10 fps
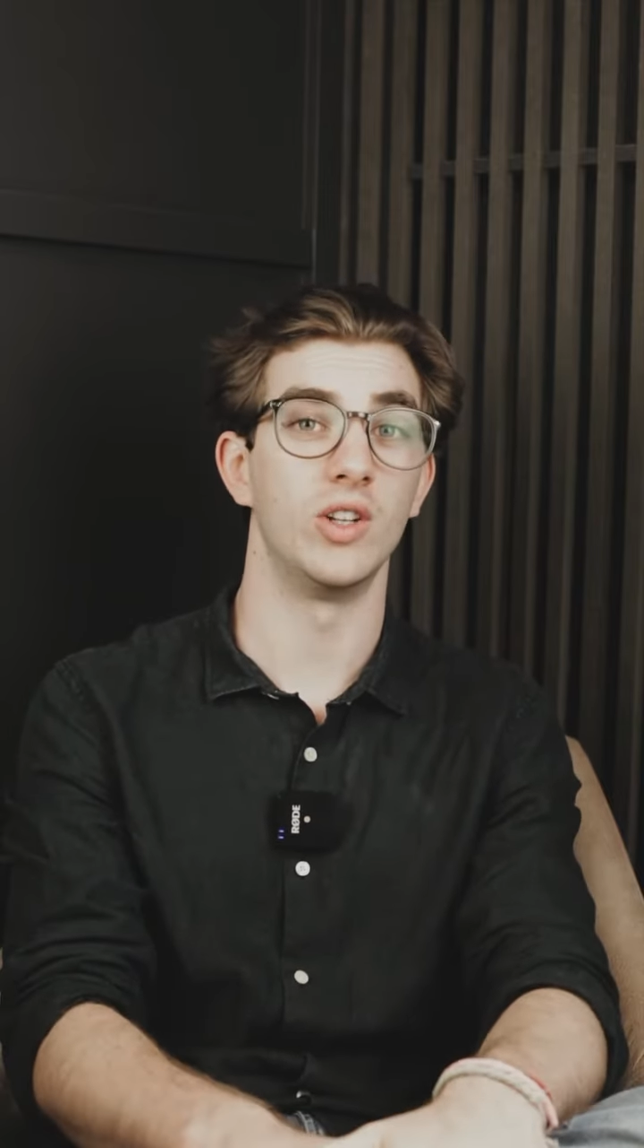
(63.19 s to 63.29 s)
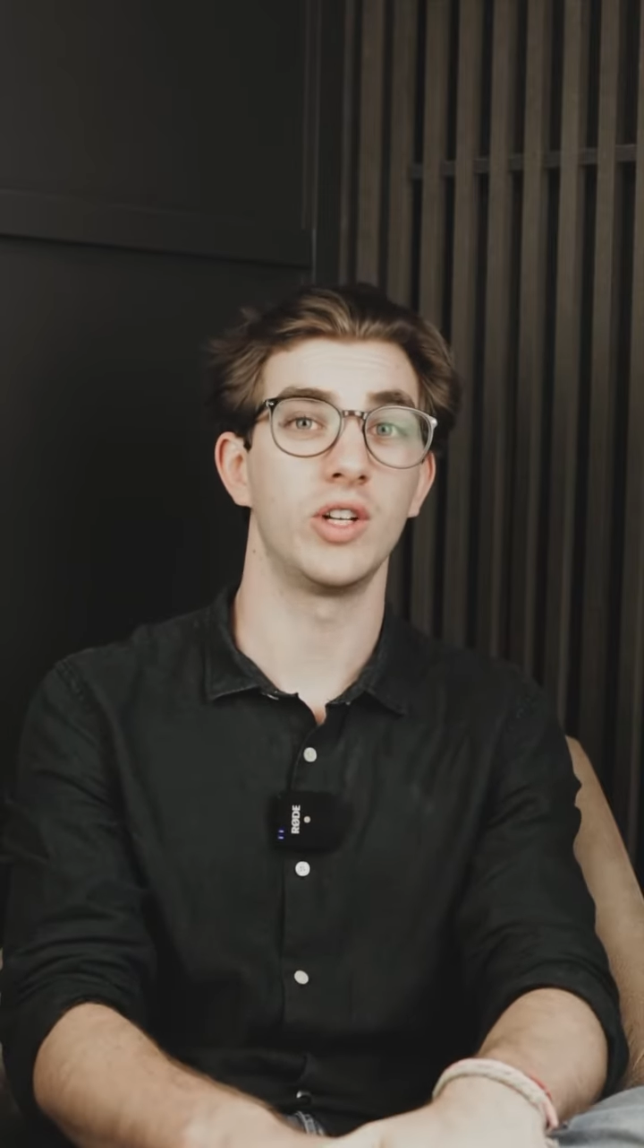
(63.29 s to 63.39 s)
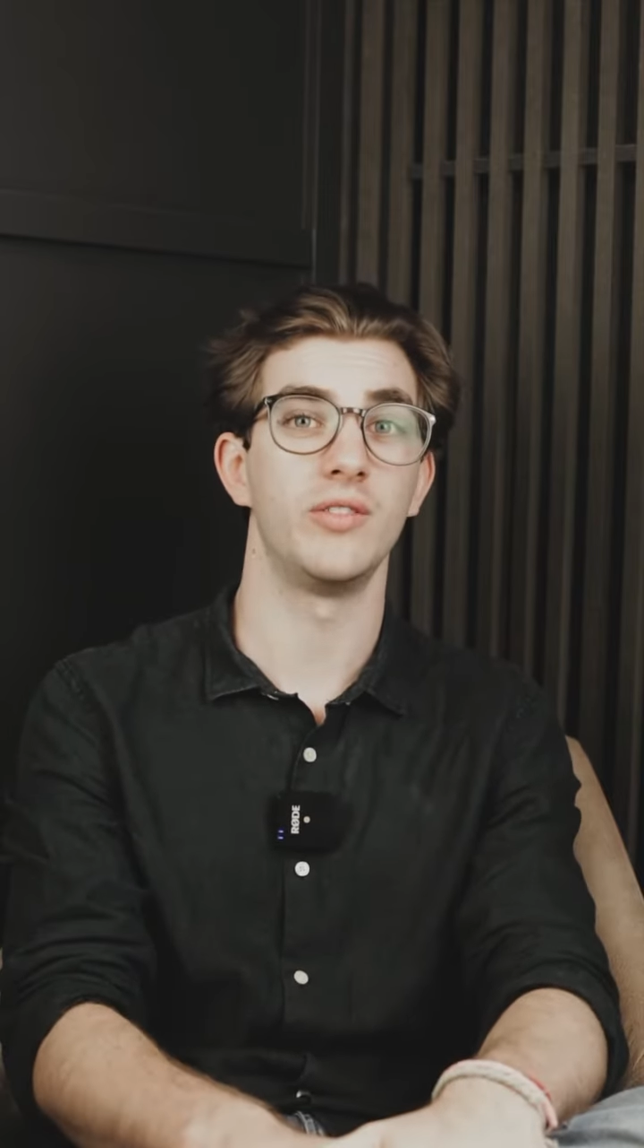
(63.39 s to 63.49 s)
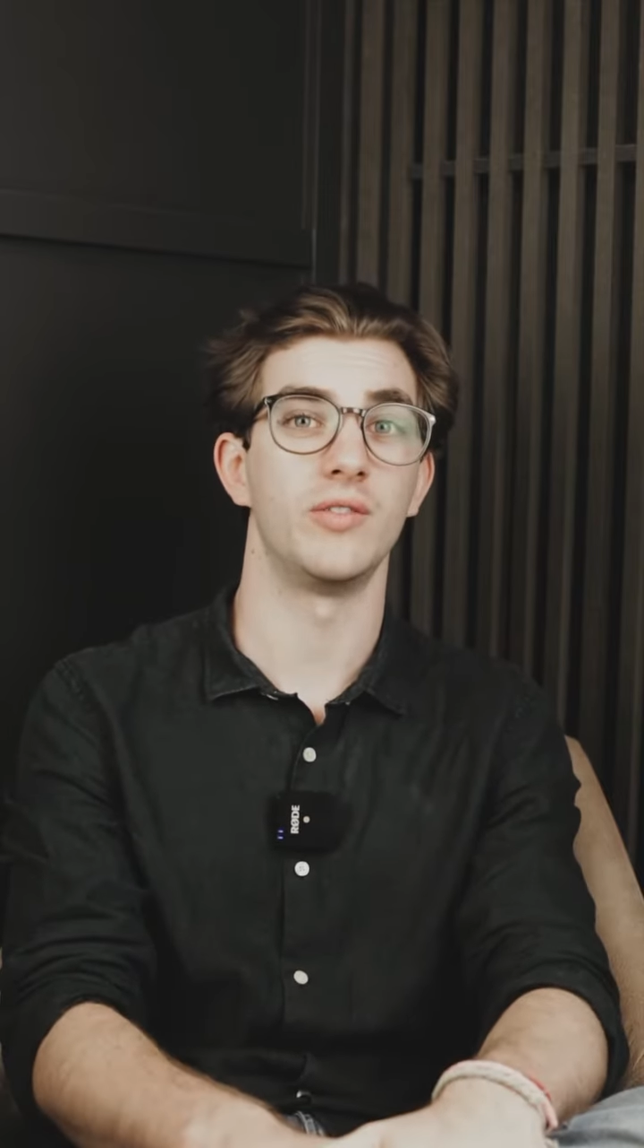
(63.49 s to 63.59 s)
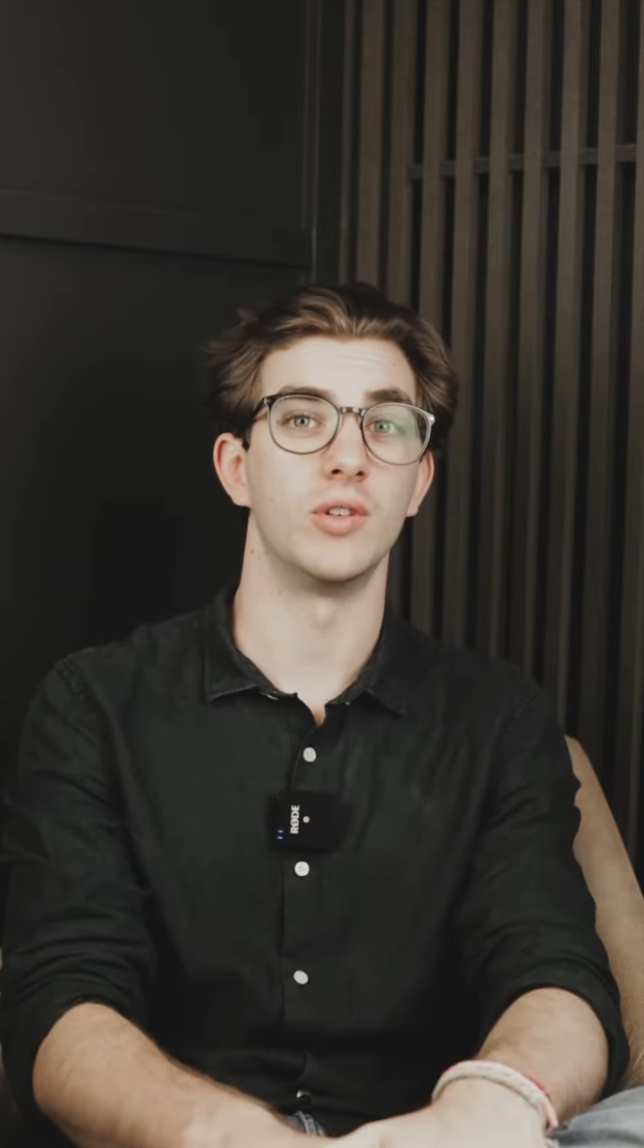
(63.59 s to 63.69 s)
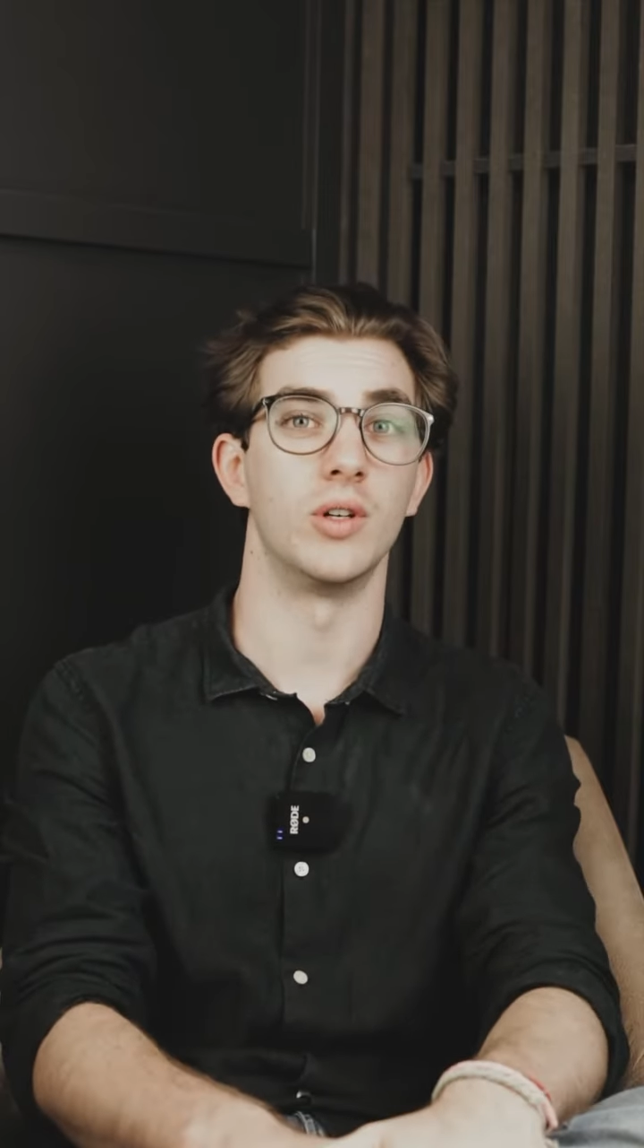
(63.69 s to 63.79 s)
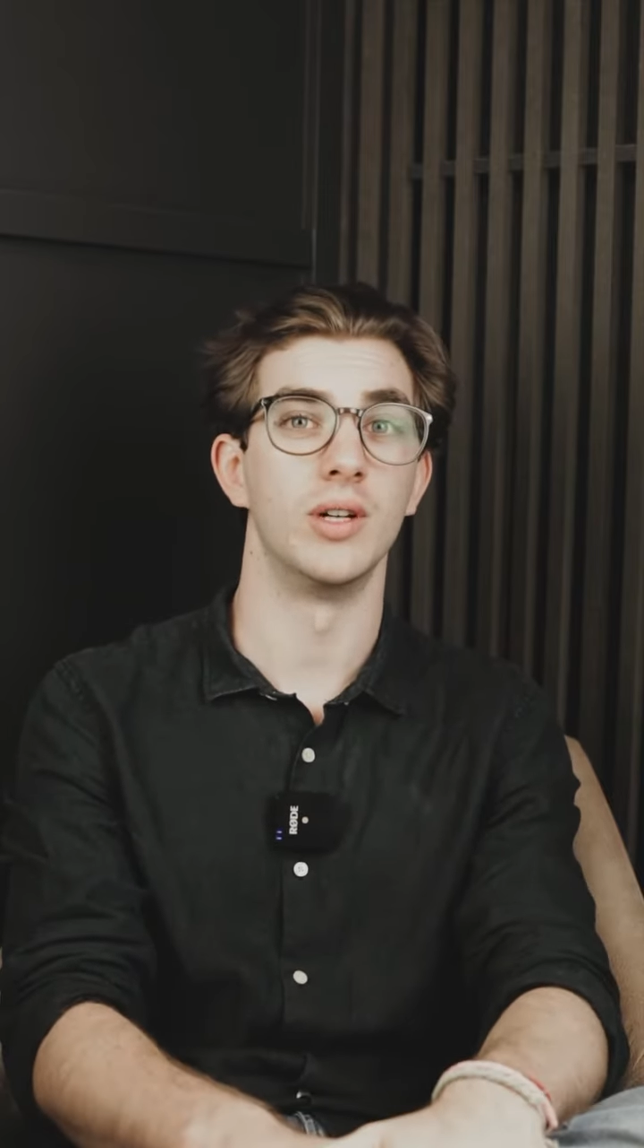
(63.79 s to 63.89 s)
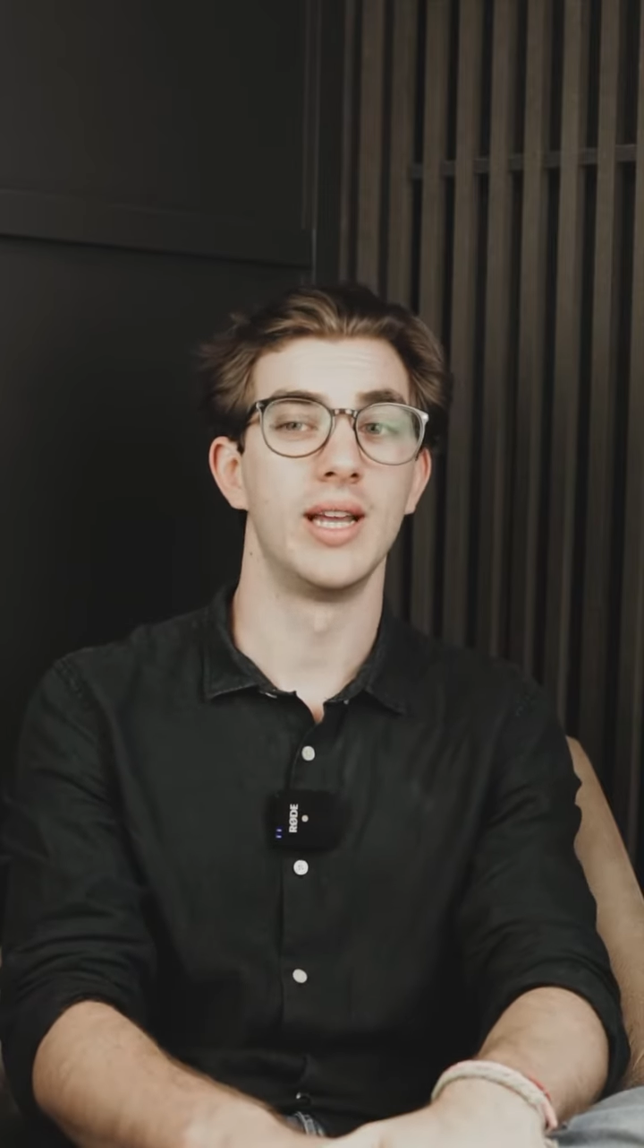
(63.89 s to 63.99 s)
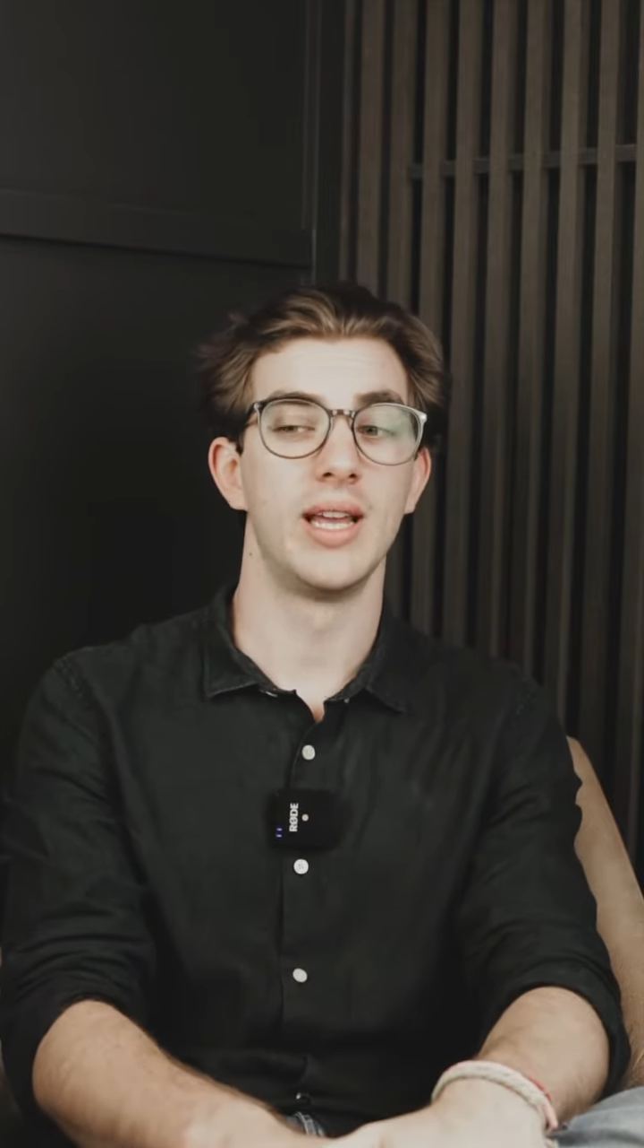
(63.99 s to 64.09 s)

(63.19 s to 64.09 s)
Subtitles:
looking for.